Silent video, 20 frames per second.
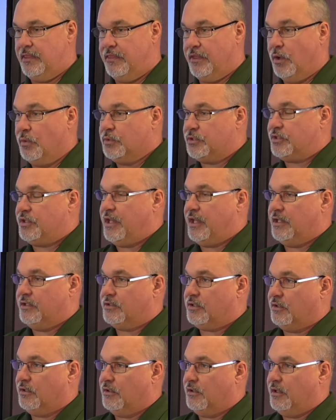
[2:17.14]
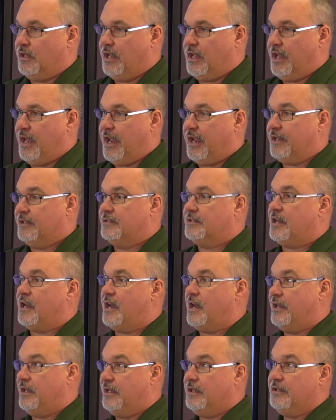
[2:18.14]
those things are
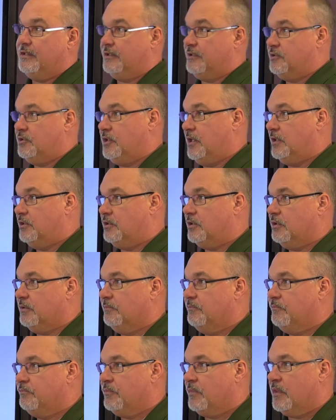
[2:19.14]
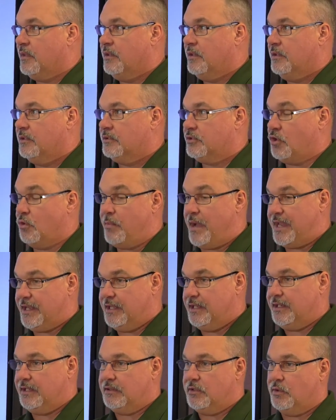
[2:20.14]
anti heat exchanger. So by
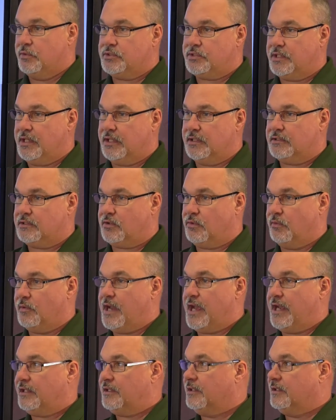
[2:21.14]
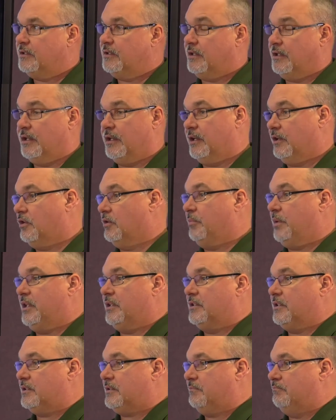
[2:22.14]
getting those things corrected, uh, it could be
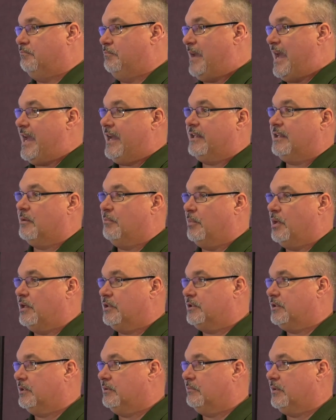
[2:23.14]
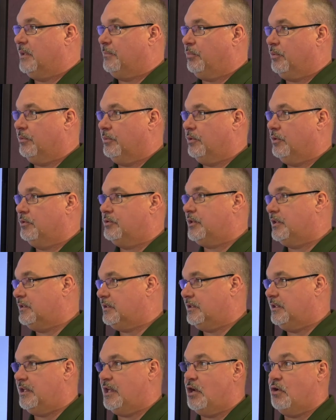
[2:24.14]
just bad combustion producing
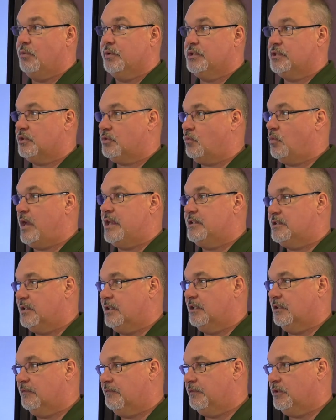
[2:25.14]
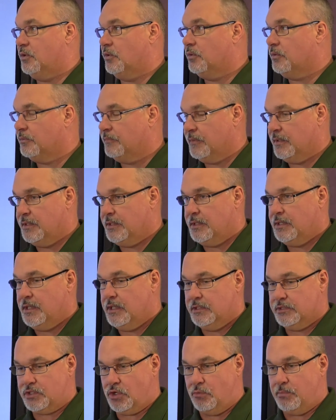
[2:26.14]
CO and just wasting the fuel. Right.
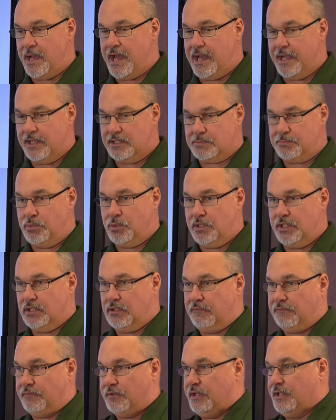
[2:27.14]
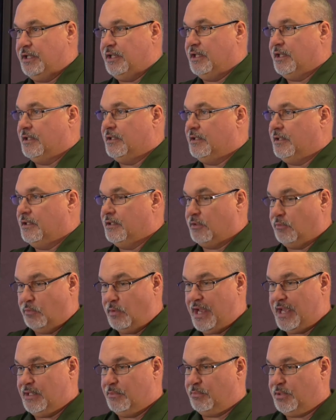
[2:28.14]
So by us putting the front end in the
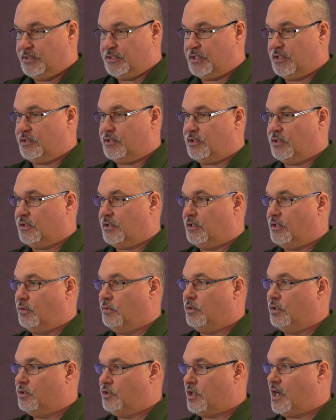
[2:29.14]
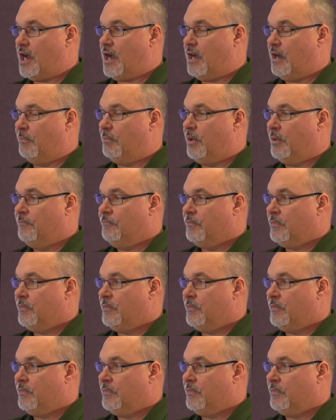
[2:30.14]
right position to do the job,